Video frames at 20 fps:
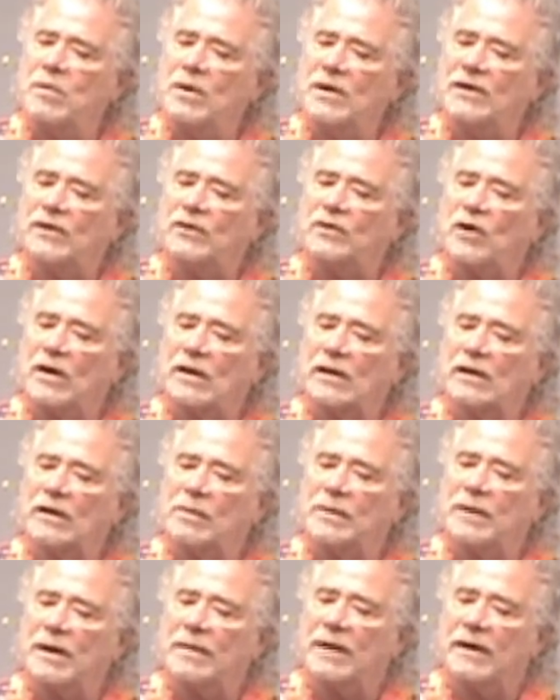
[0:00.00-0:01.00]
I want to talk a
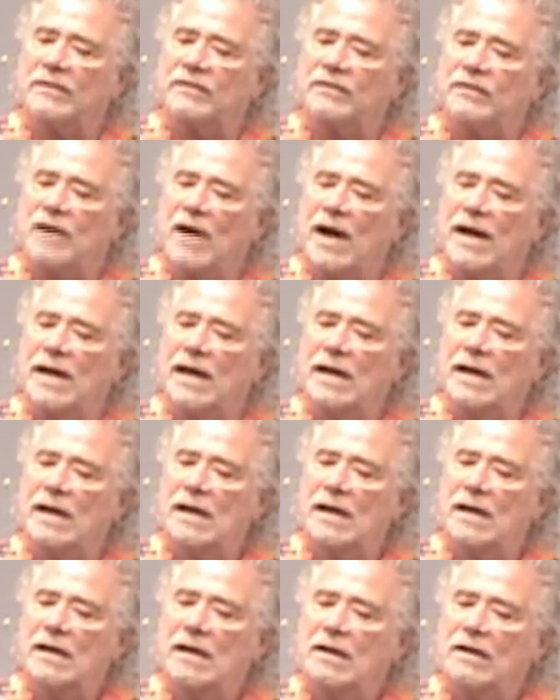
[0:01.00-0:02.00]
little bit about
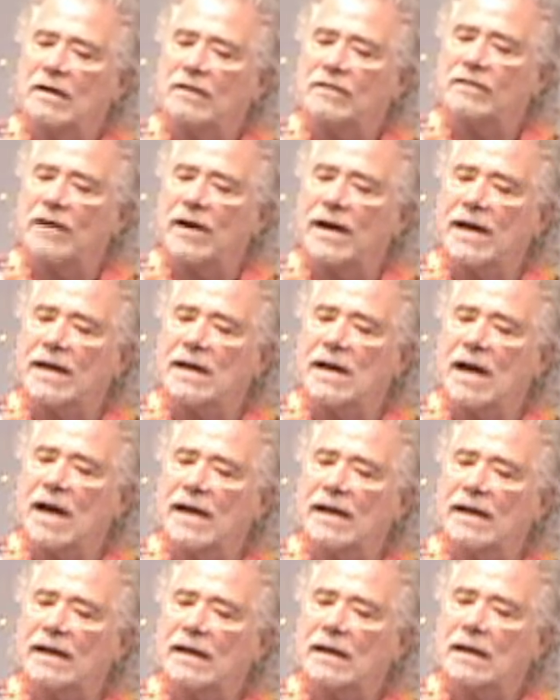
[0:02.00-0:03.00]
Friday
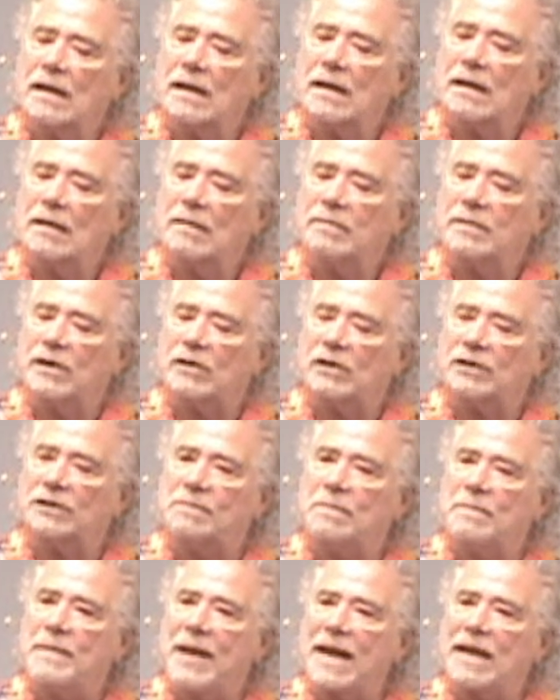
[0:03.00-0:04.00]
night,
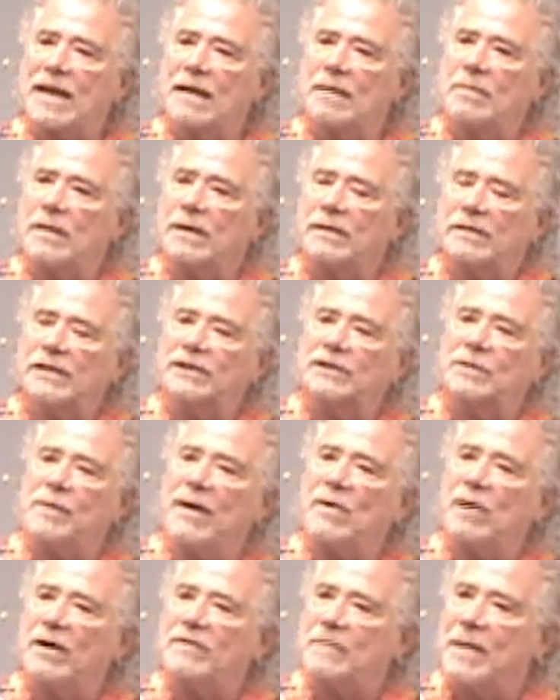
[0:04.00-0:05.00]
because Becky, this is
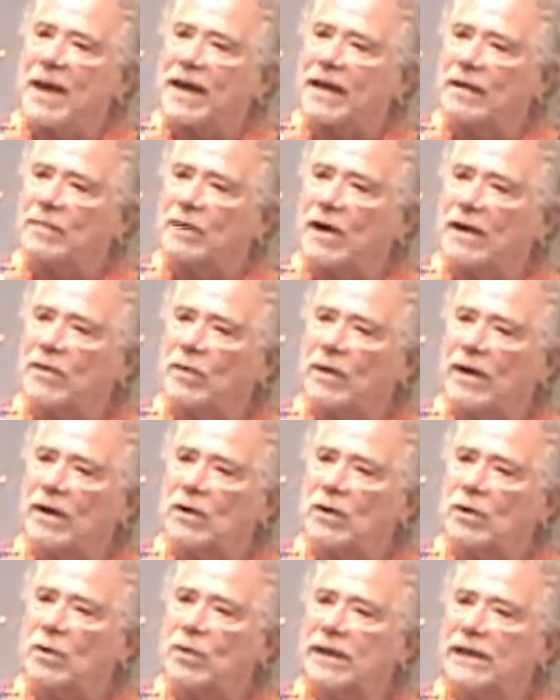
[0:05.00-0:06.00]
my wife Becky, by the
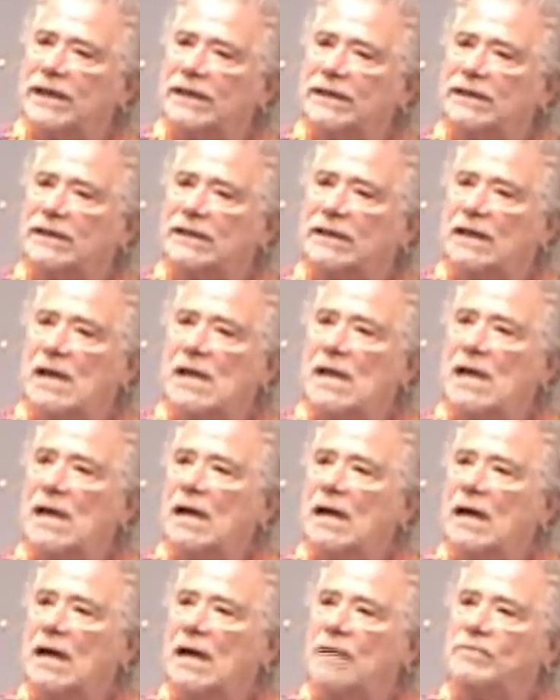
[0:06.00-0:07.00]
way, who is
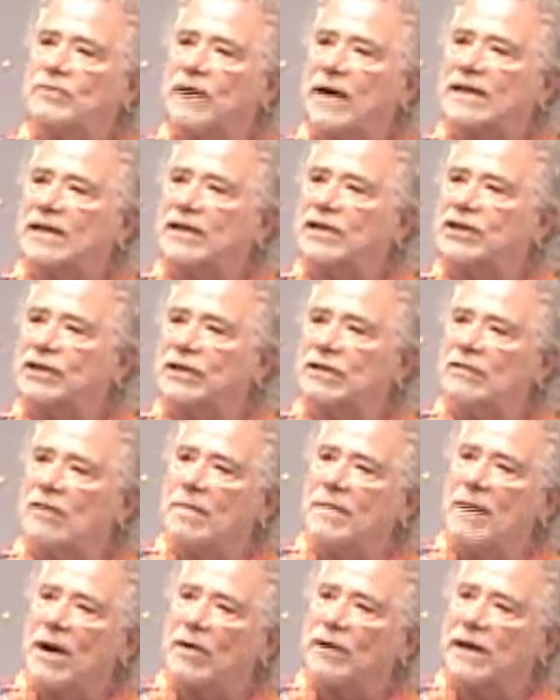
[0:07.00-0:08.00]
a
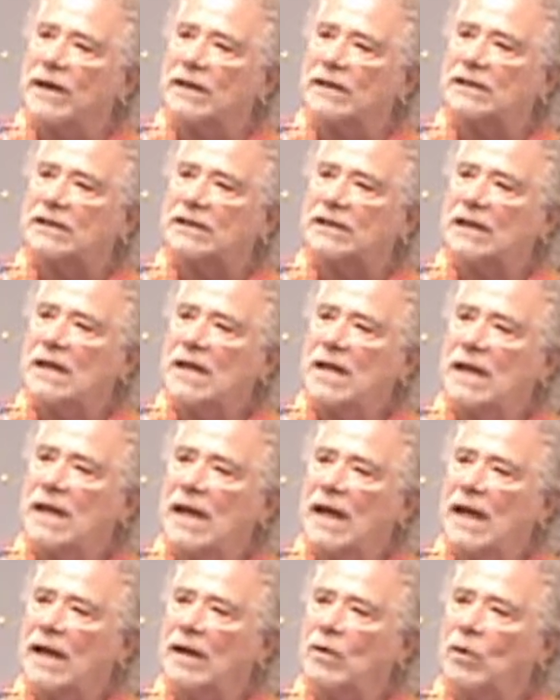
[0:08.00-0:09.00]
practitioner emeritus,
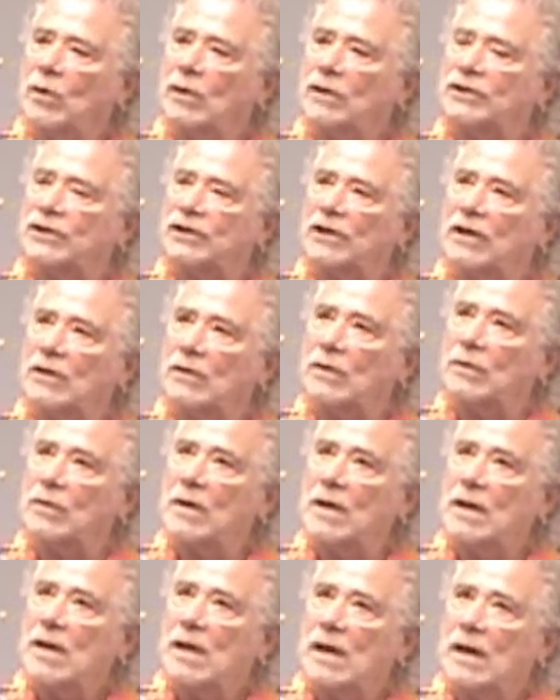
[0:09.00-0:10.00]
and also
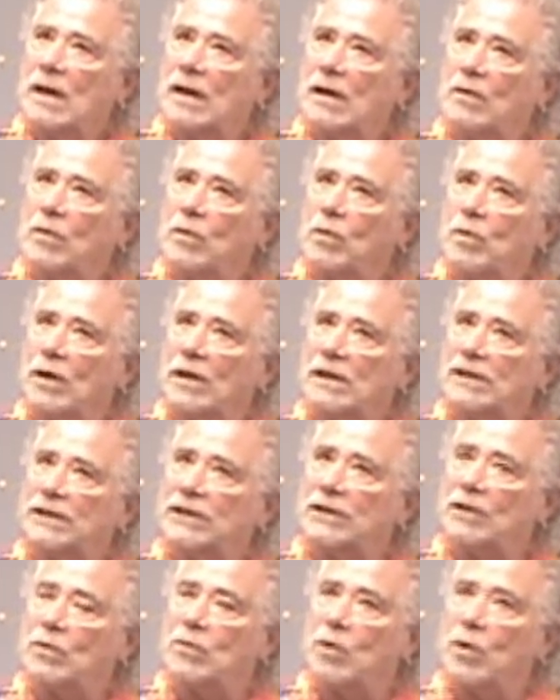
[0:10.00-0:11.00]

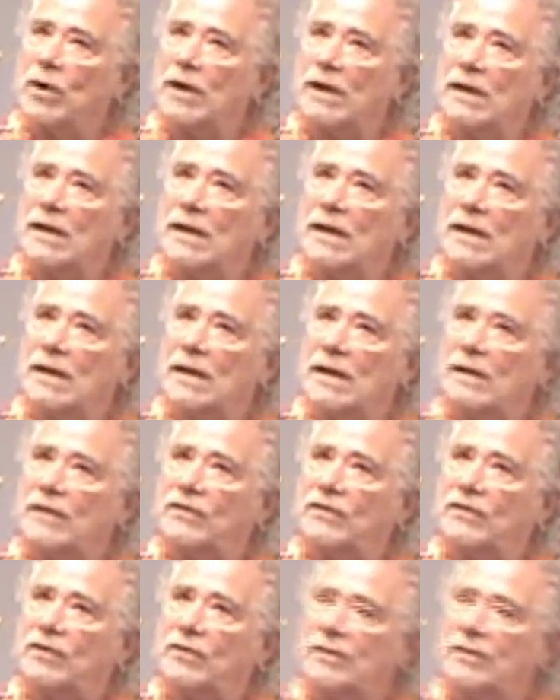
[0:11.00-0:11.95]
was awarded in